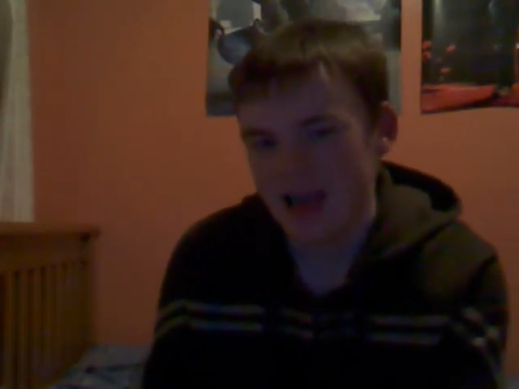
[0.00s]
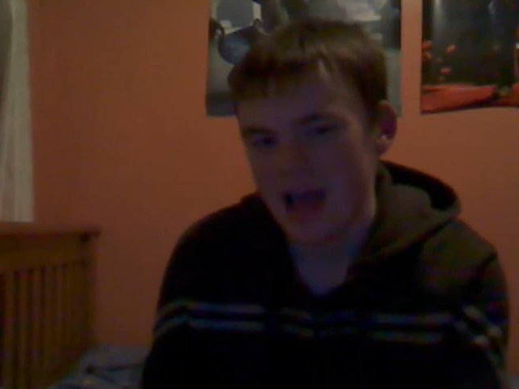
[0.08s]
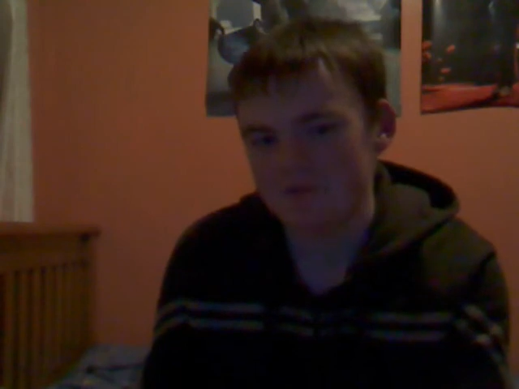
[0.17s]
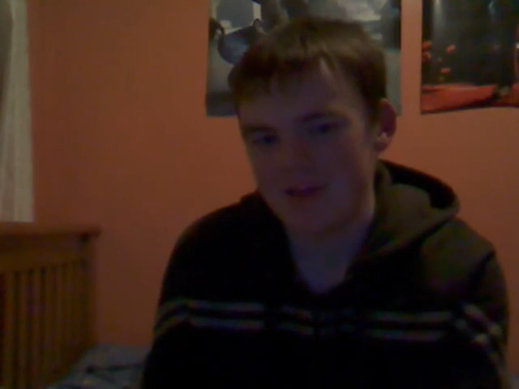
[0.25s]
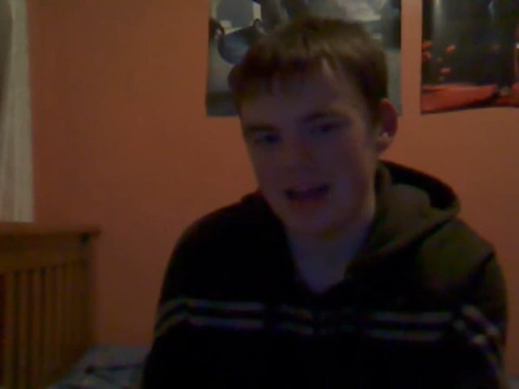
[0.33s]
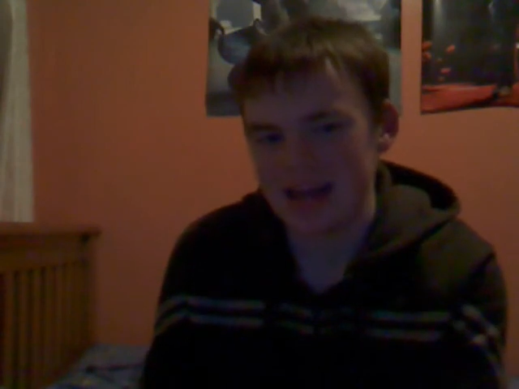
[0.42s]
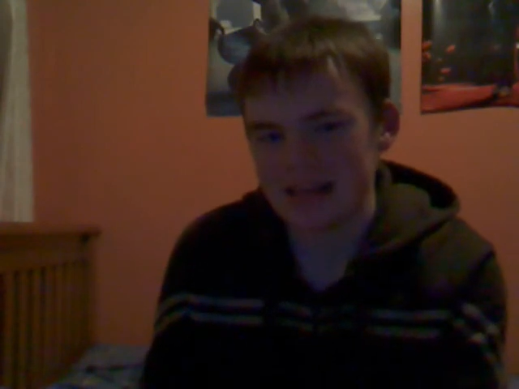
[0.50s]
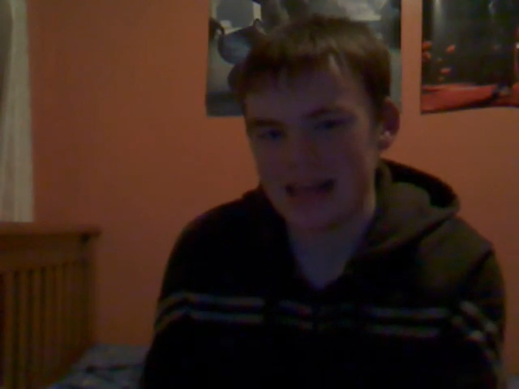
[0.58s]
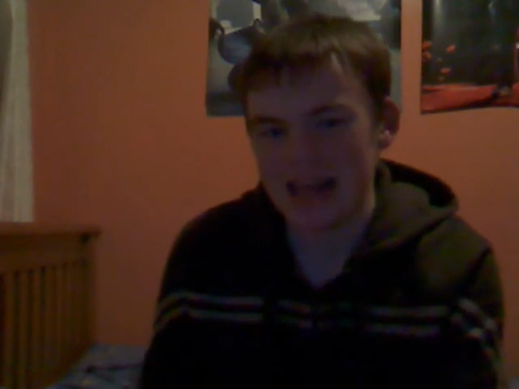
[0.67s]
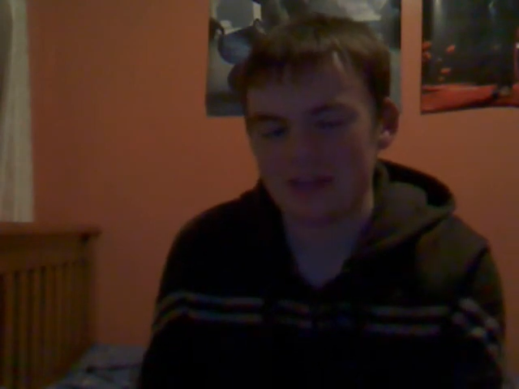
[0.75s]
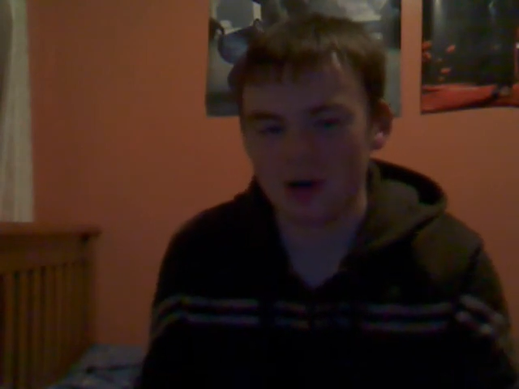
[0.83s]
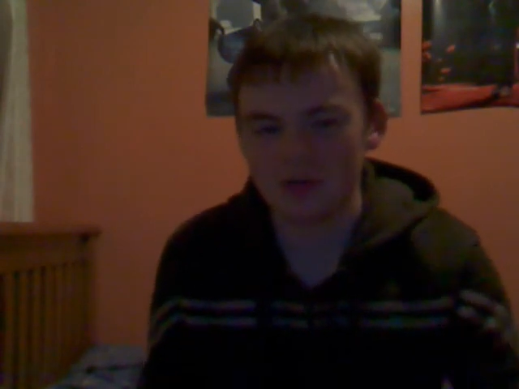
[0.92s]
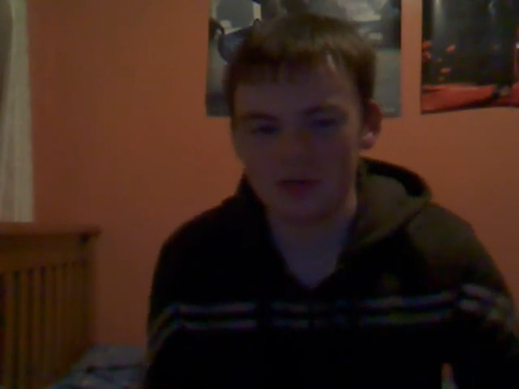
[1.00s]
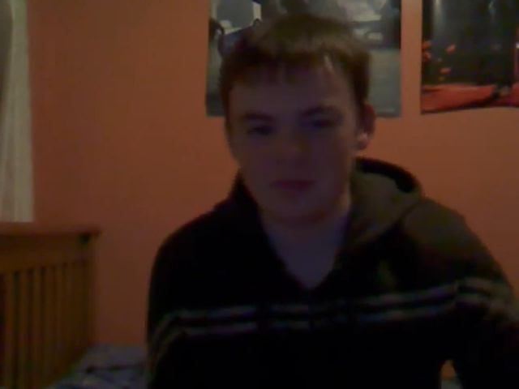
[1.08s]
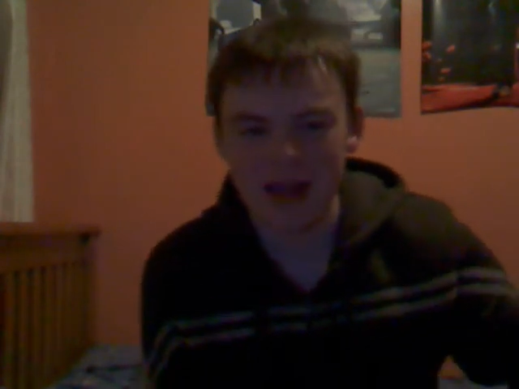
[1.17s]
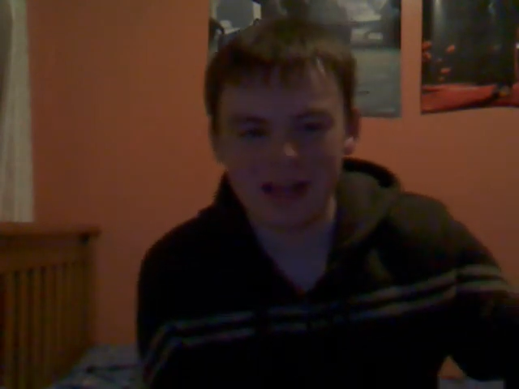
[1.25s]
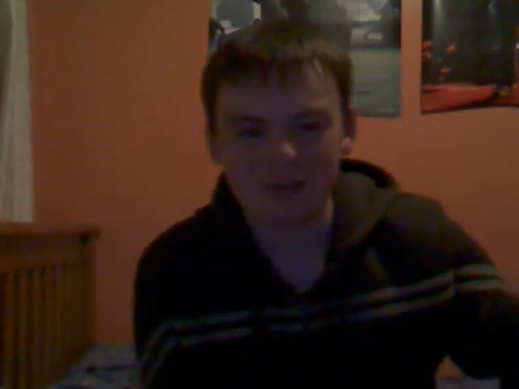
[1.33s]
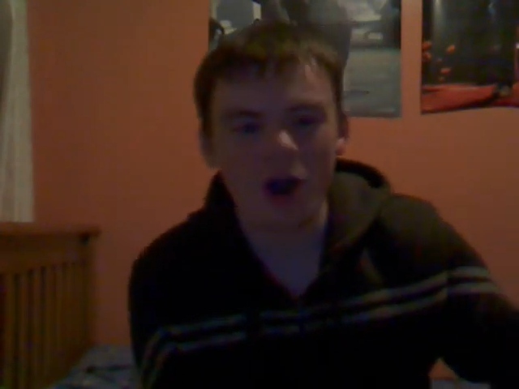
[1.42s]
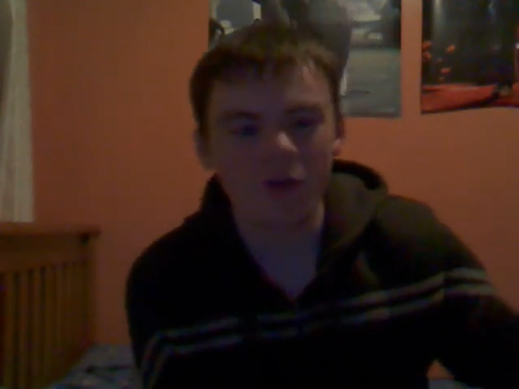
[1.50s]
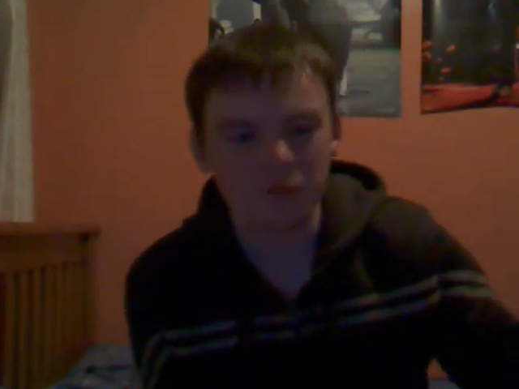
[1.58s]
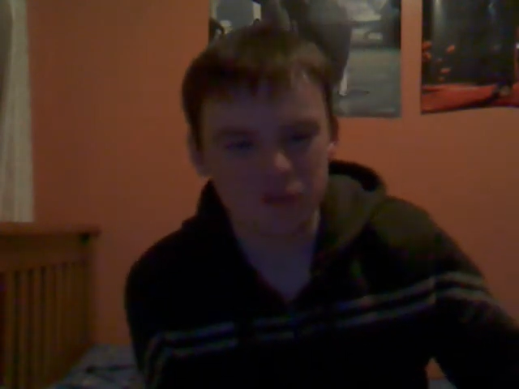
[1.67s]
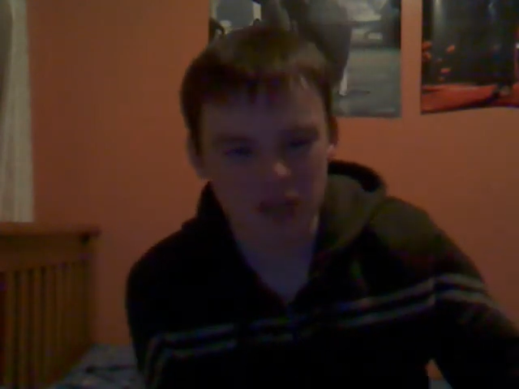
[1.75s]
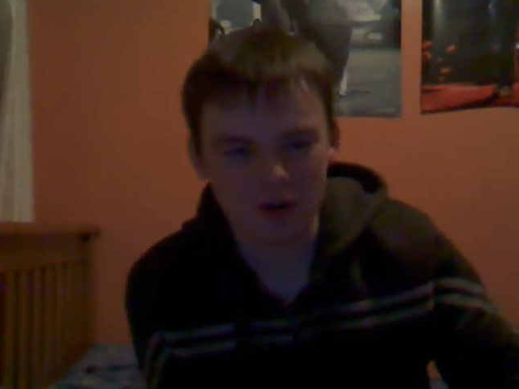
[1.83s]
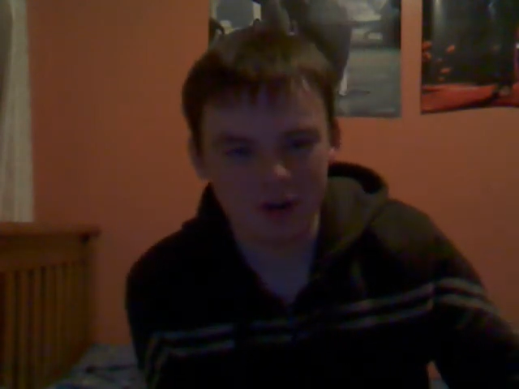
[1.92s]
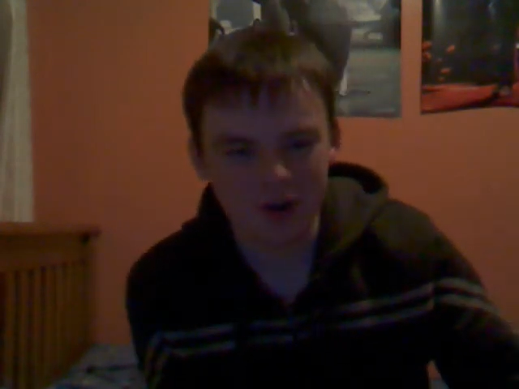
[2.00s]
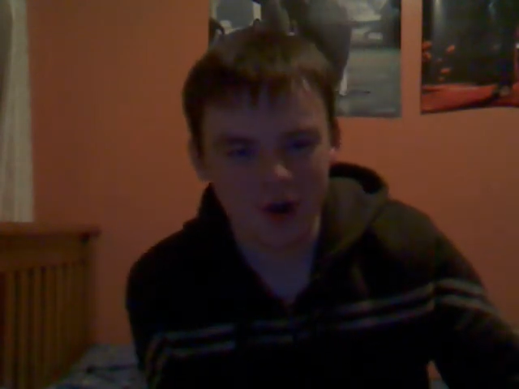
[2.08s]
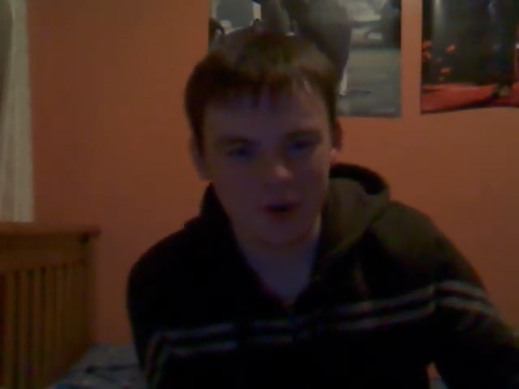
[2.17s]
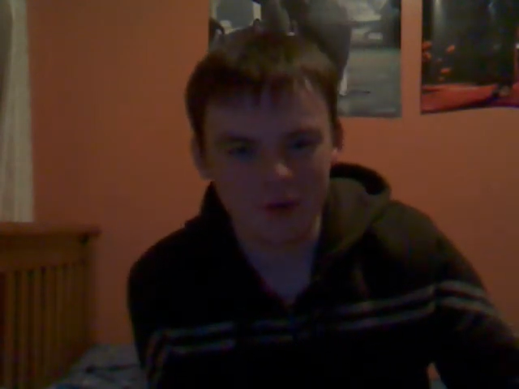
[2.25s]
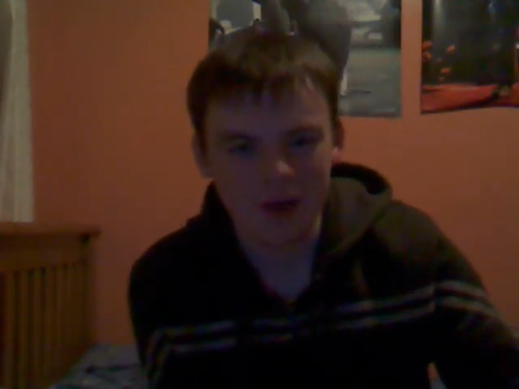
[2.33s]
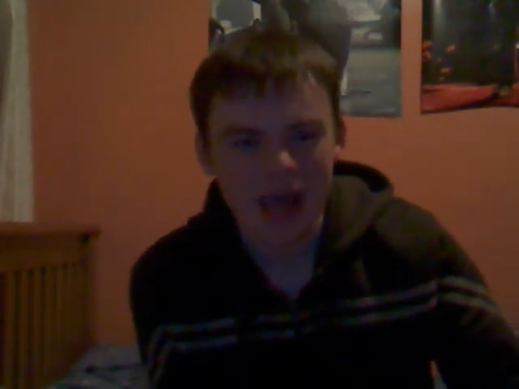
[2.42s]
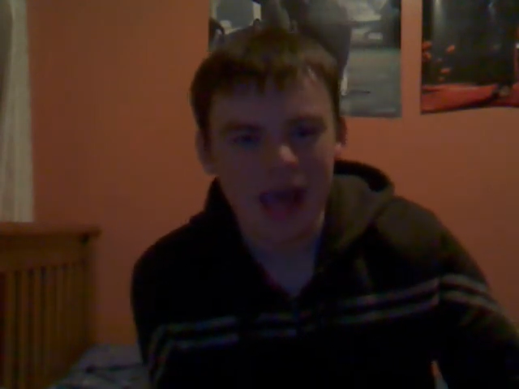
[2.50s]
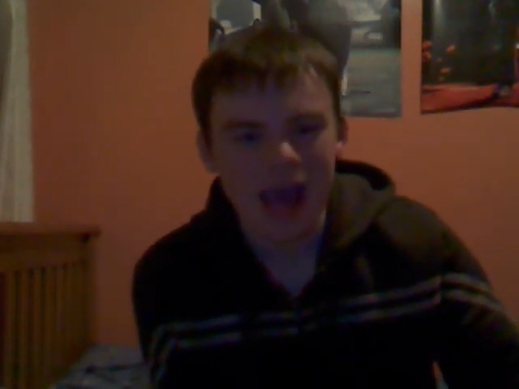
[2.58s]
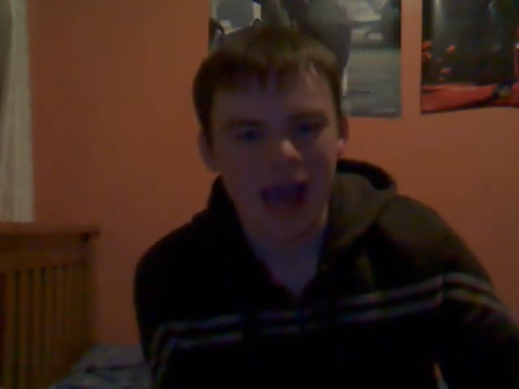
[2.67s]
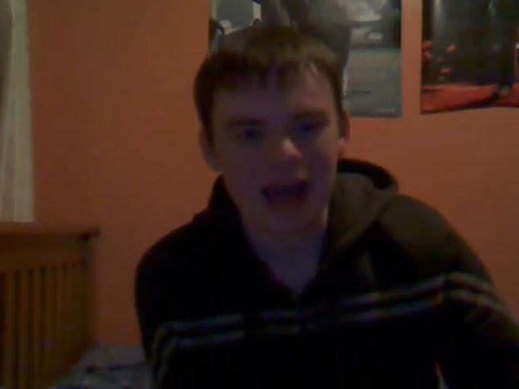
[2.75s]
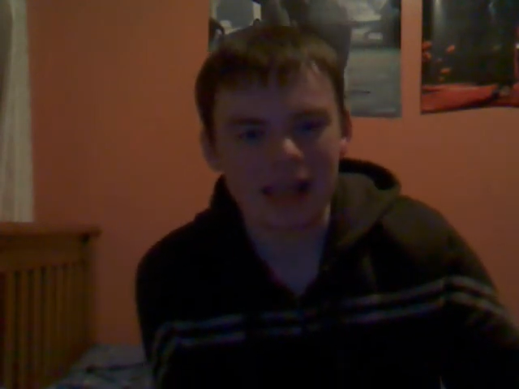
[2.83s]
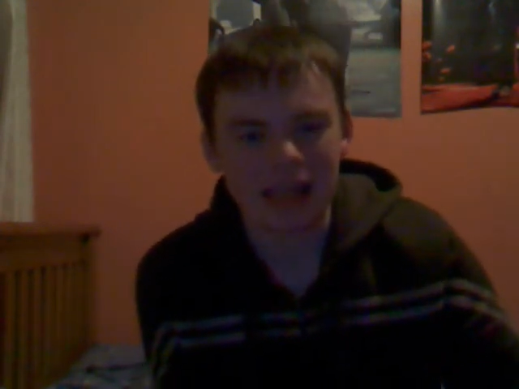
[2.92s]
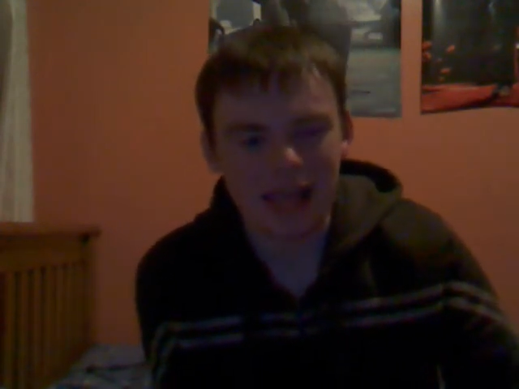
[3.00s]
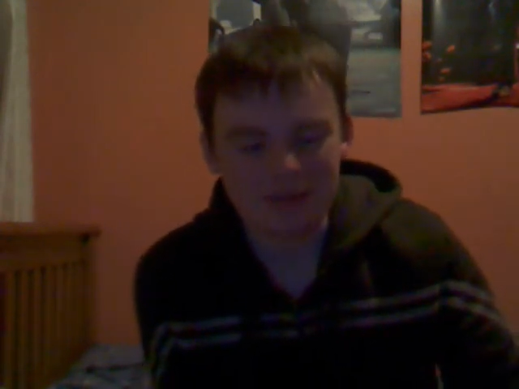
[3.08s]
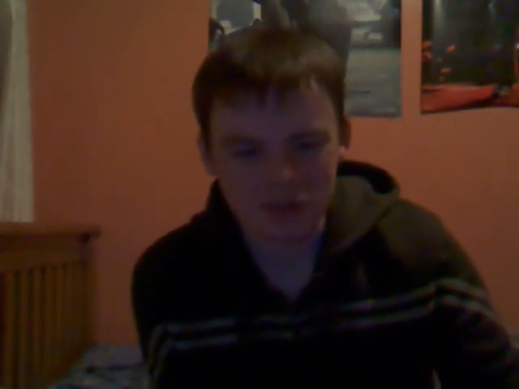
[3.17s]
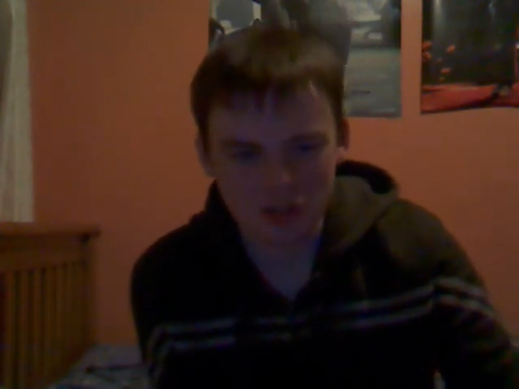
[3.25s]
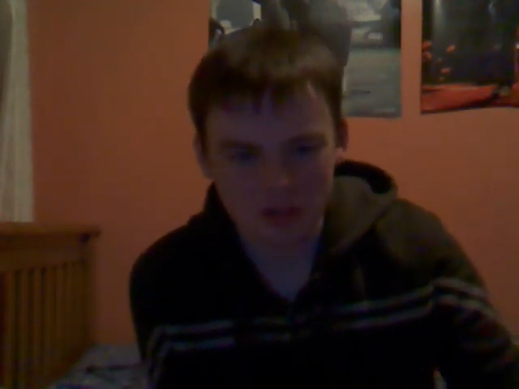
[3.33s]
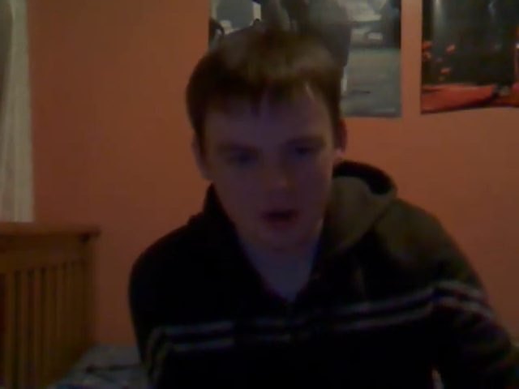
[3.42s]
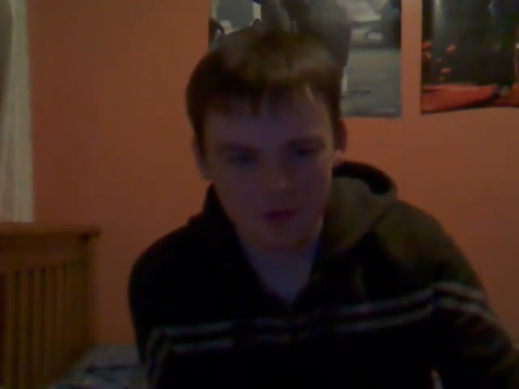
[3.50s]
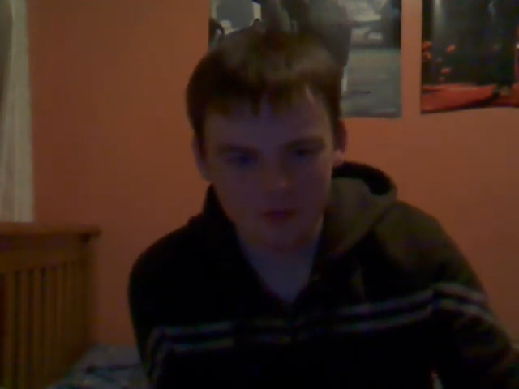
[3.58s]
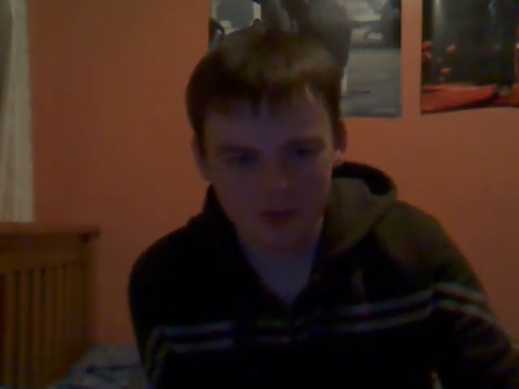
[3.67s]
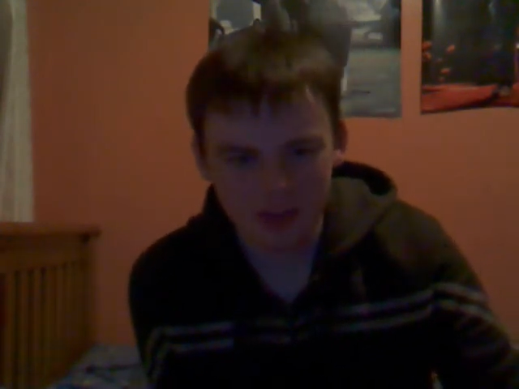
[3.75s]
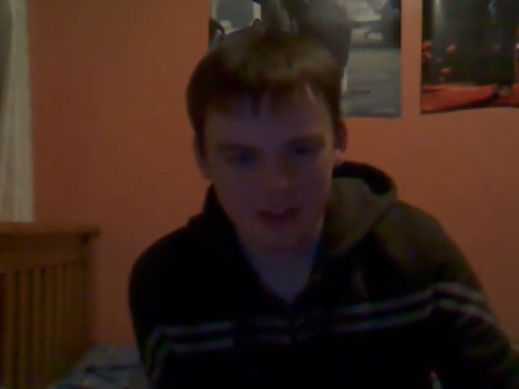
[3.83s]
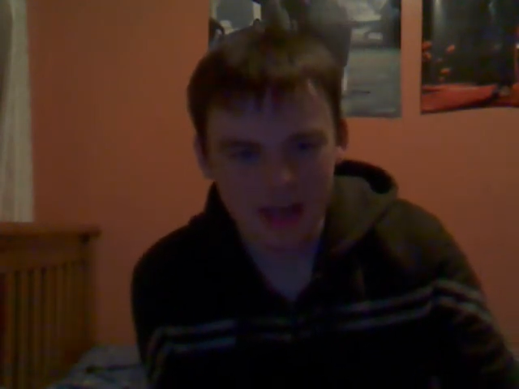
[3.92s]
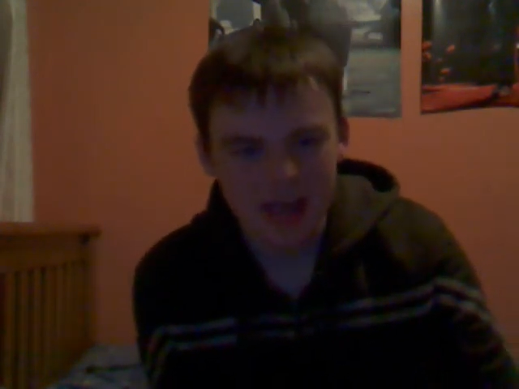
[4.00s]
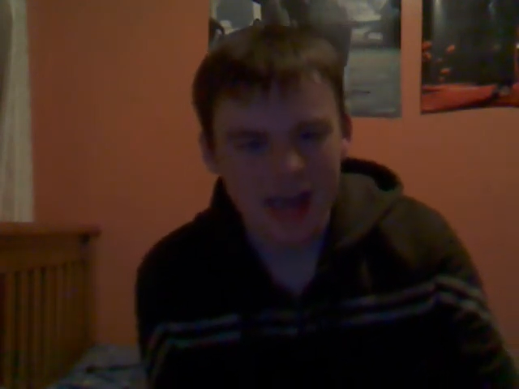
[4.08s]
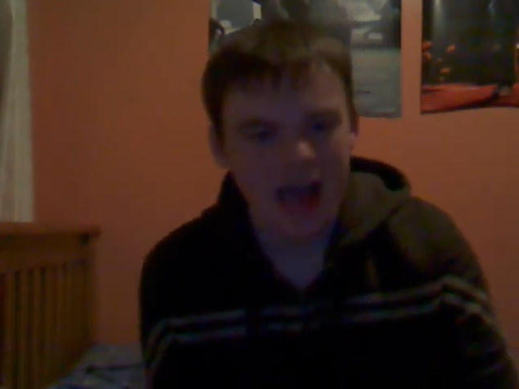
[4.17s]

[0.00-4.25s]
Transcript: I felt like I took the belt off Jericho and I gave it to Kofi,